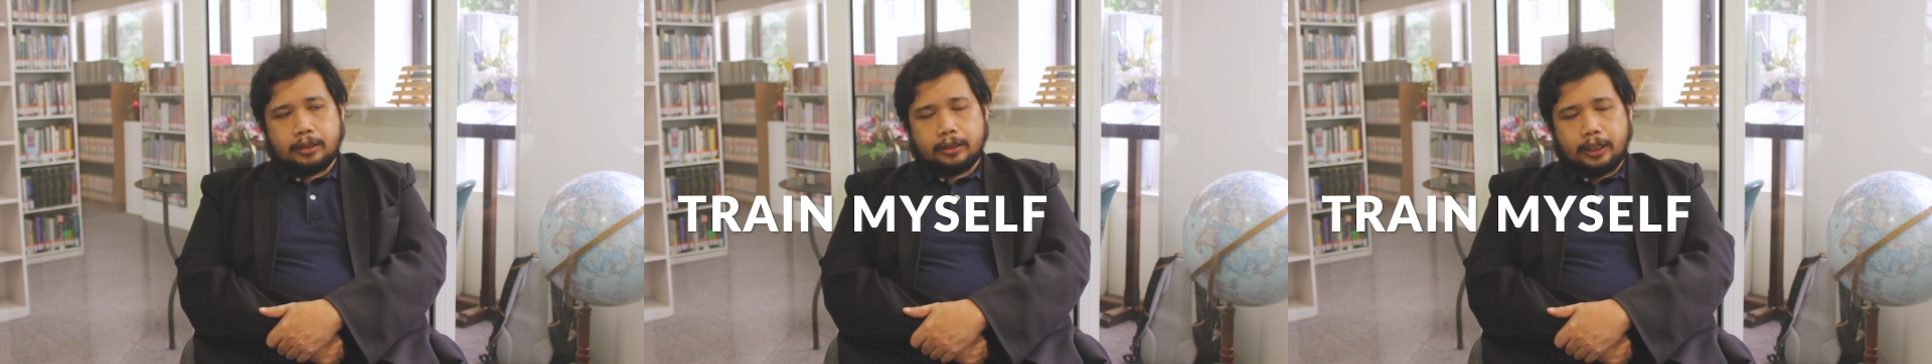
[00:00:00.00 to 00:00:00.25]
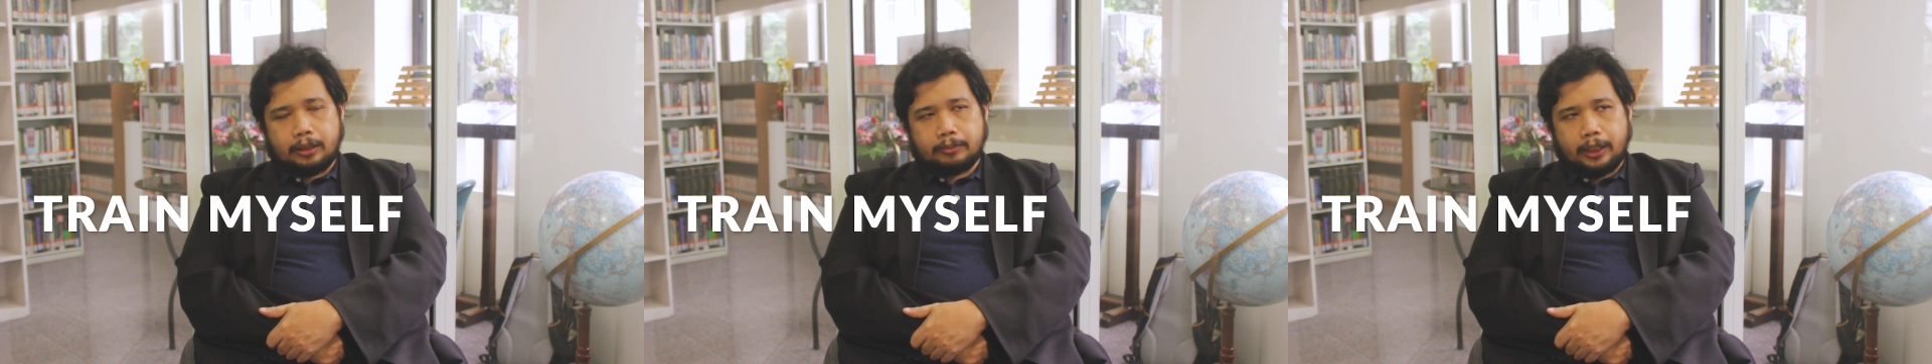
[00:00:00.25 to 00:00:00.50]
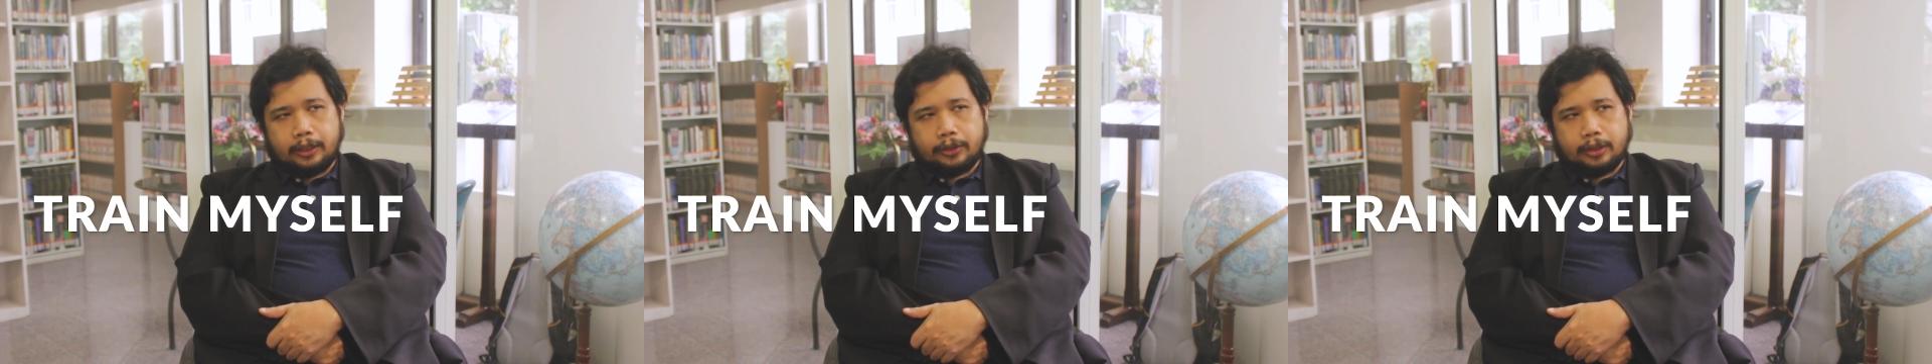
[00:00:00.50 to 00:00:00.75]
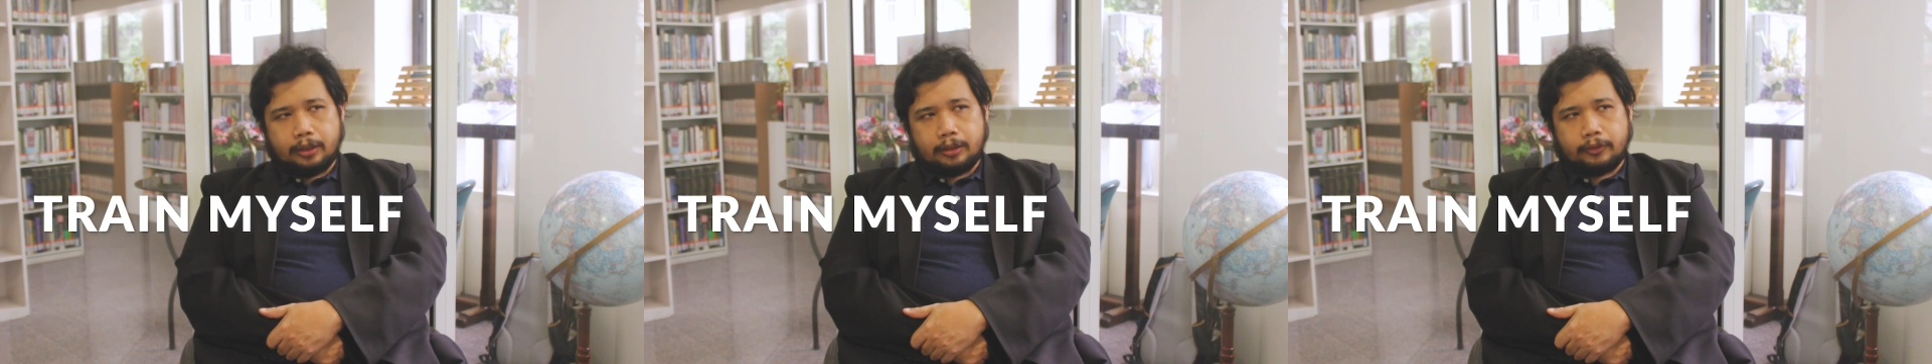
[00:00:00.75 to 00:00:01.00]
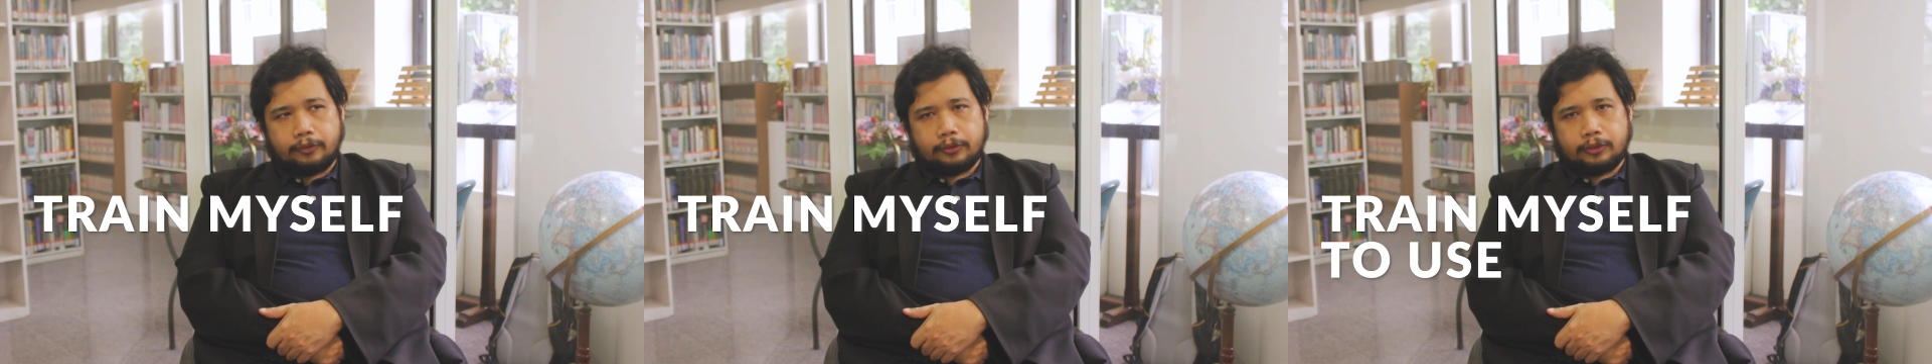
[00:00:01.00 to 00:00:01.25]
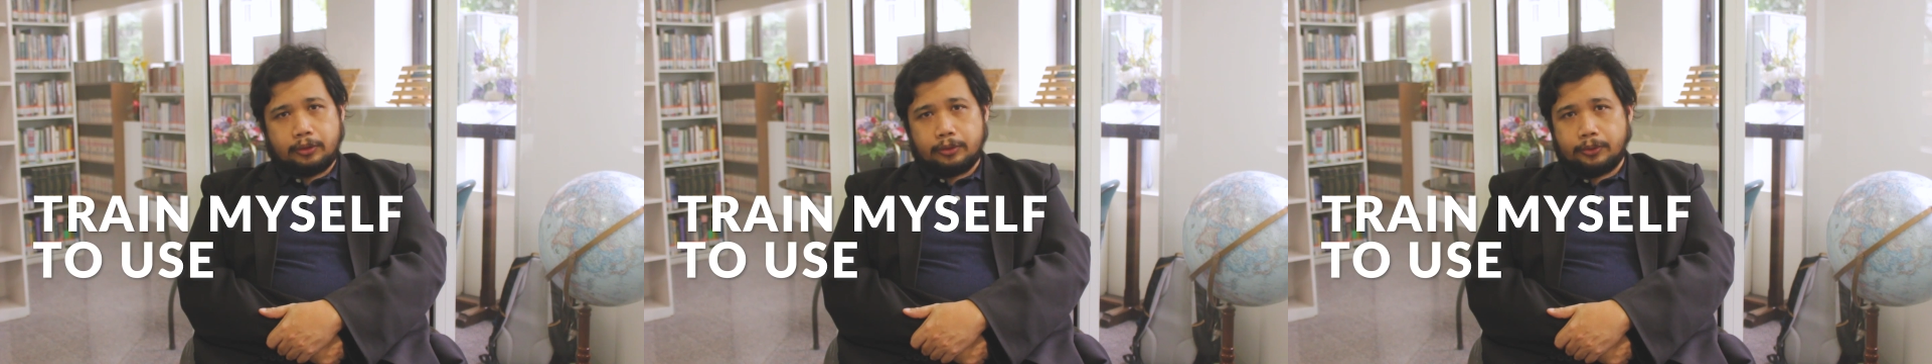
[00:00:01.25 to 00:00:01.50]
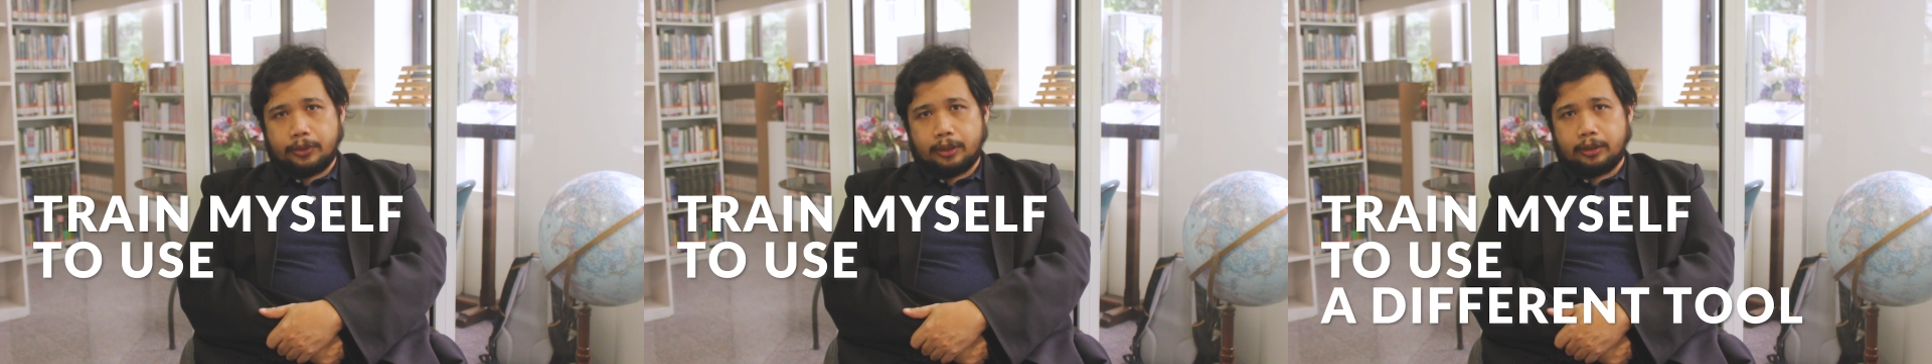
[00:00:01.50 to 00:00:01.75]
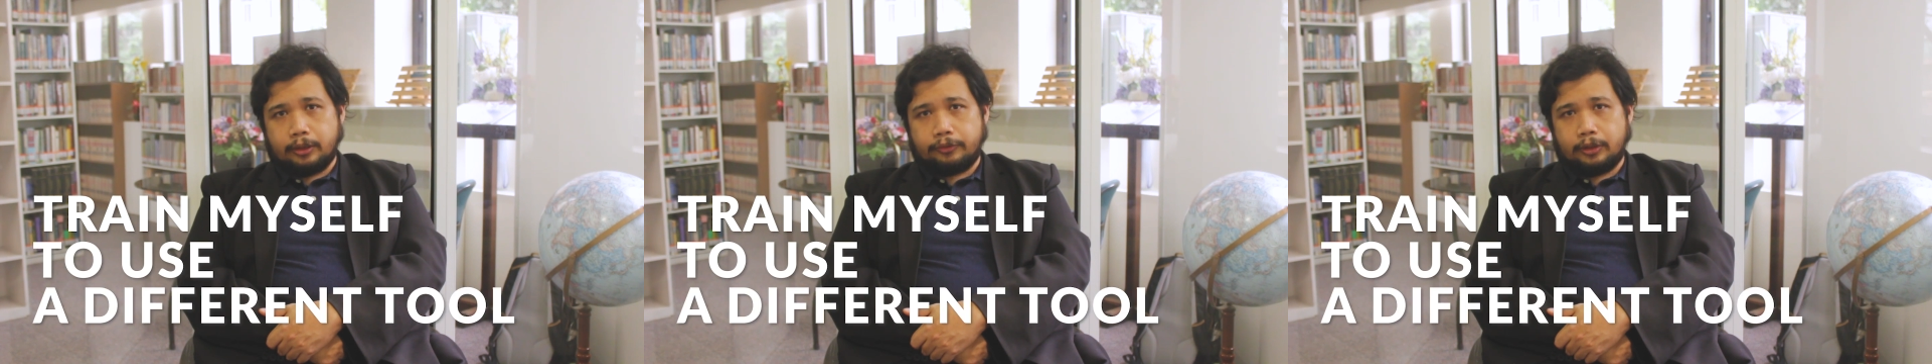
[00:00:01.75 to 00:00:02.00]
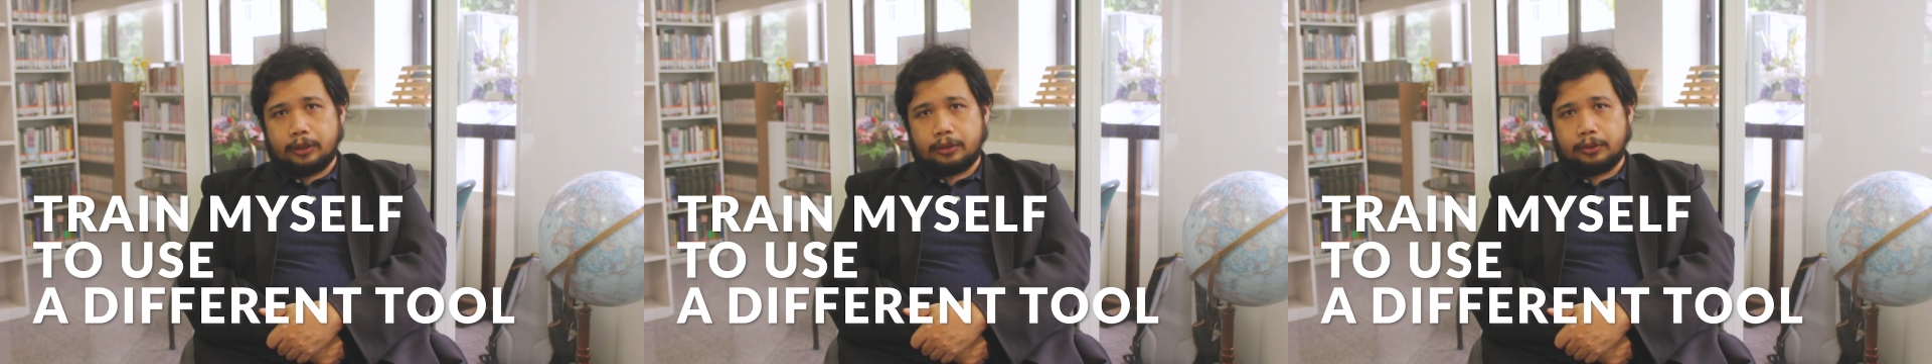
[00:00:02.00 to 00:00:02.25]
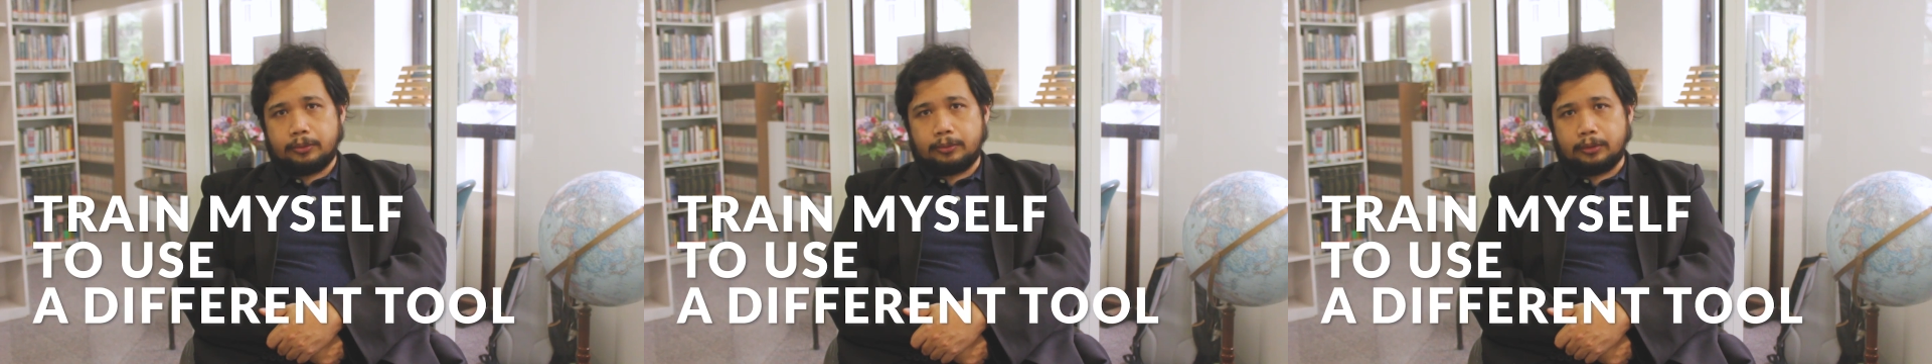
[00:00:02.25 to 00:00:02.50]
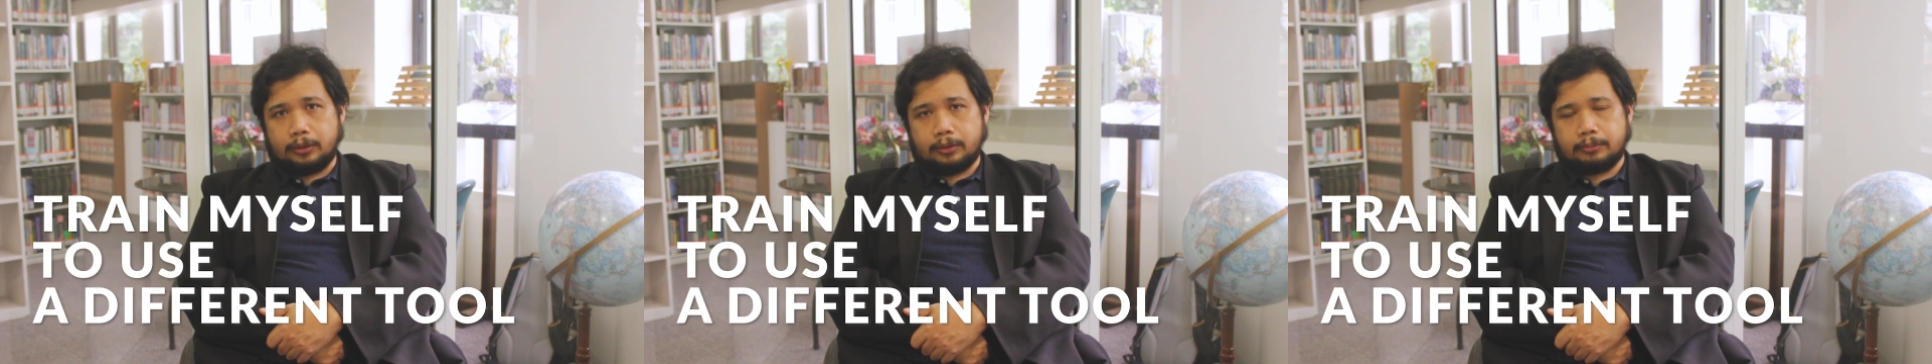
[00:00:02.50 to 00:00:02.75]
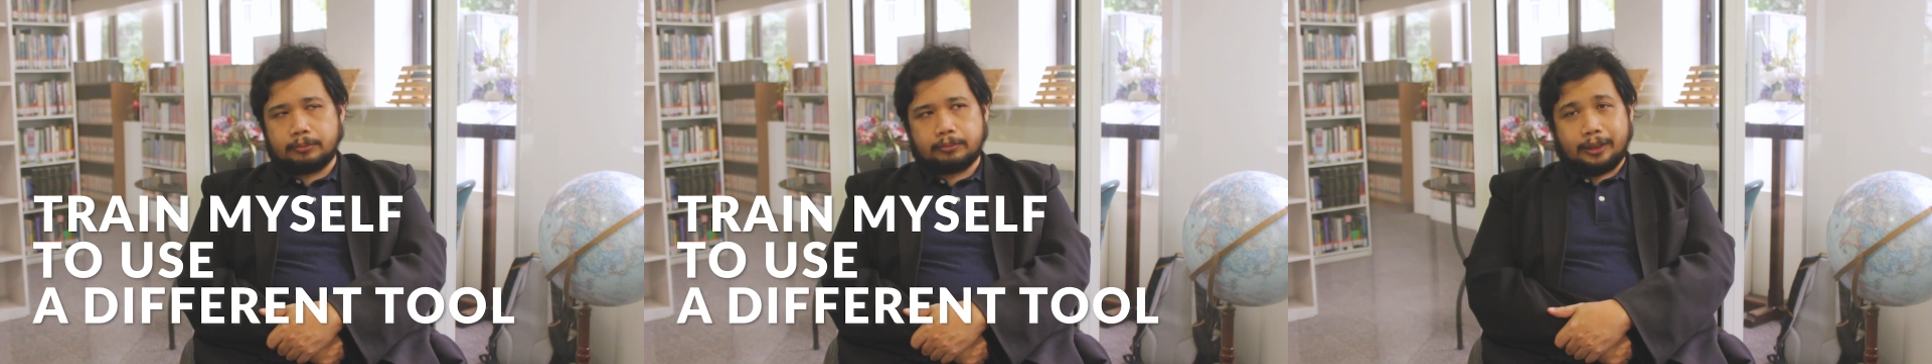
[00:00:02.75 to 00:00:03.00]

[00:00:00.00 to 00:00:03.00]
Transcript: train myself to use a different tool.